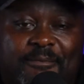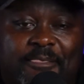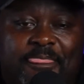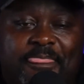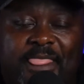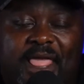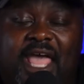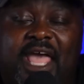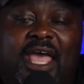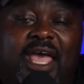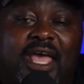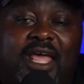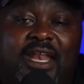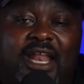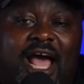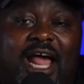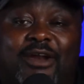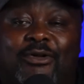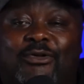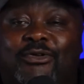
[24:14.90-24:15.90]
And
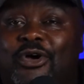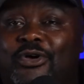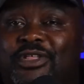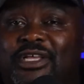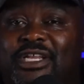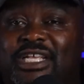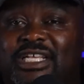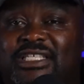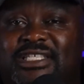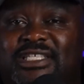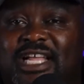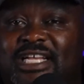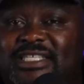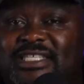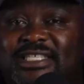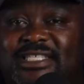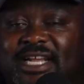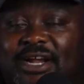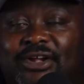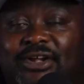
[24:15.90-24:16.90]
I don't know that he's
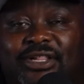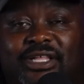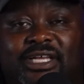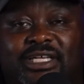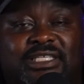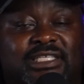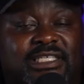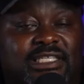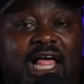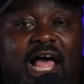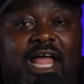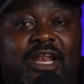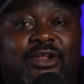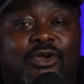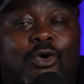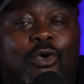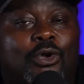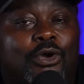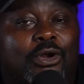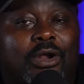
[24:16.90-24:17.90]
necessarily a slot
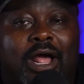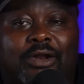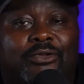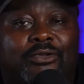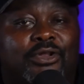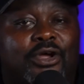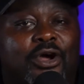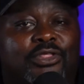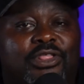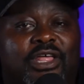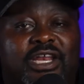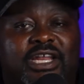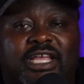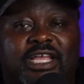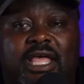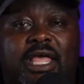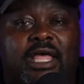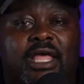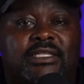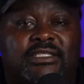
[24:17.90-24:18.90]
corner. I don't know that he
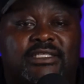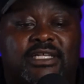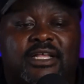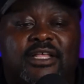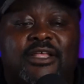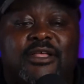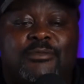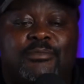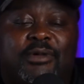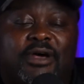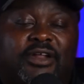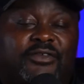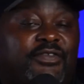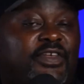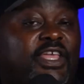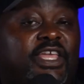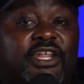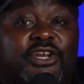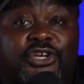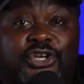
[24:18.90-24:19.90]
is. But if he
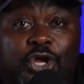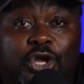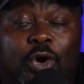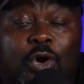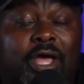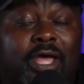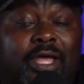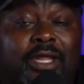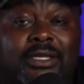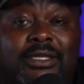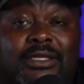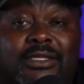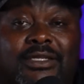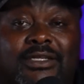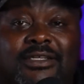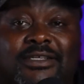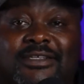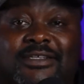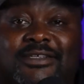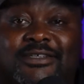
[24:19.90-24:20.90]
can do it,
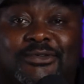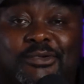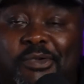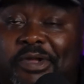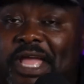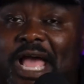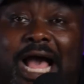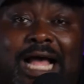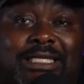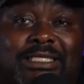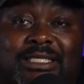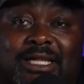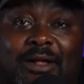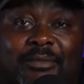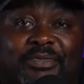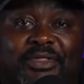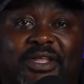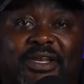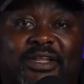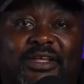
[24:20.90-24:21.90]
we got
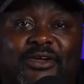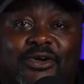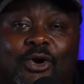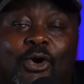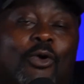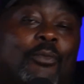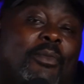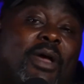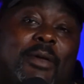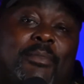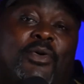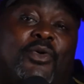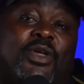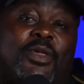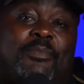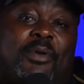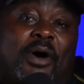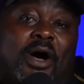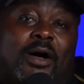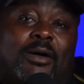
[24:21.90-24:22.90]
something. Or maybe we
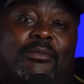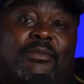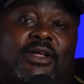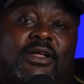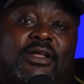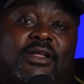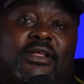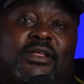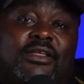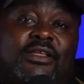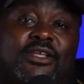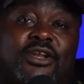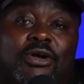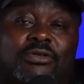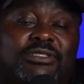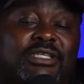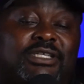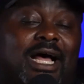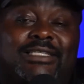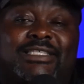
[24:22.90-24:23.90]
bump,
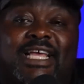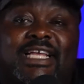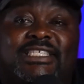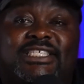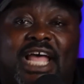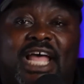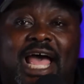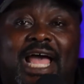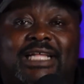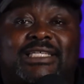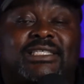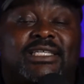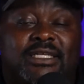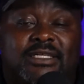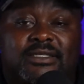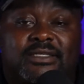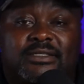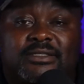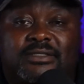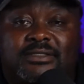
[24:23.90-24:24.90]
Dante Jackson,
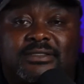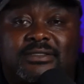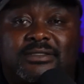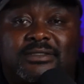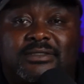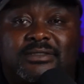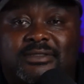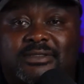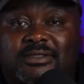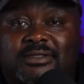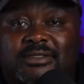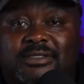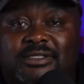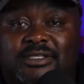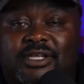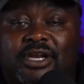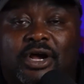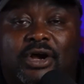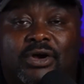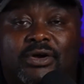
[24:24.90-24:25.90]

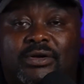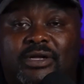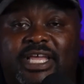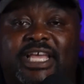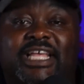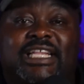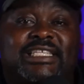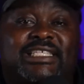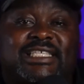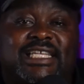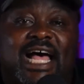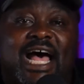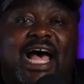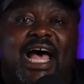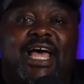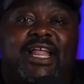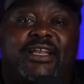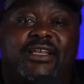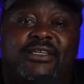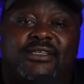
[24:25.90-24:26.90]

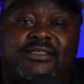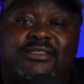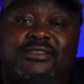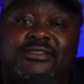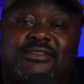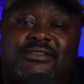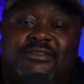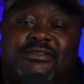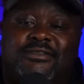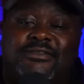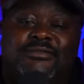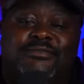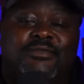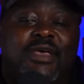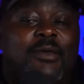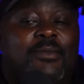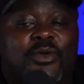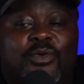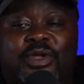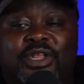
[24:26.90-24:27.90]
inside.
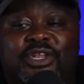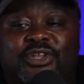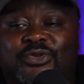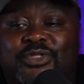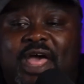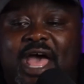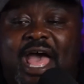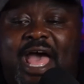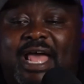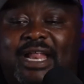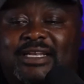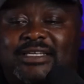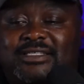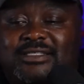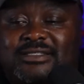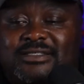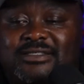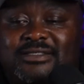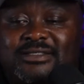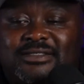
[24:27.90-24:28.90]
Maybe we do that.
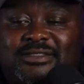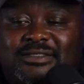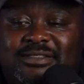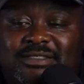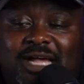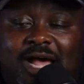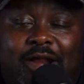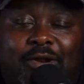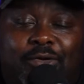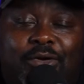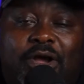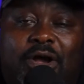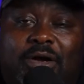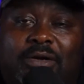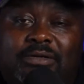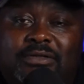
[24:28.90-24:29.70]
I don't know.